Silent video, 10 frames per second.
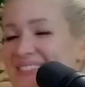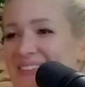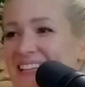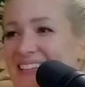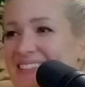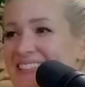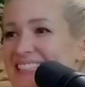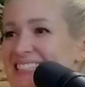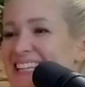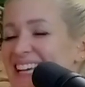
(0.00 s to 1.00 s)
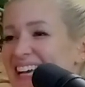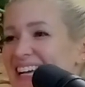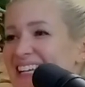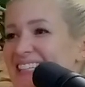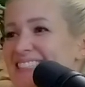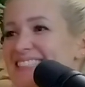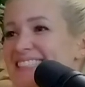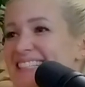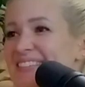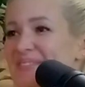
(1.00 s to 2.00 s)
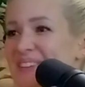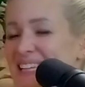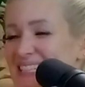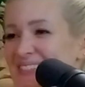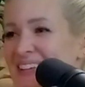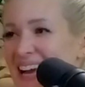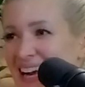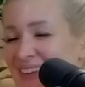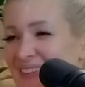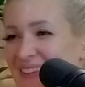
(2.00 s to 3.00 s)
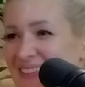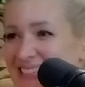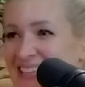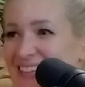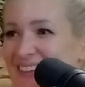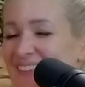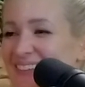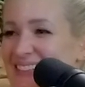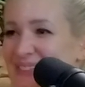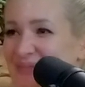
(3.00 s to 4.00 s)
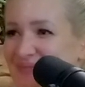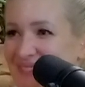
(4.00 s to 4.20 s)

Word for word: I'm going to eat cookies because it makes me happy, which I know is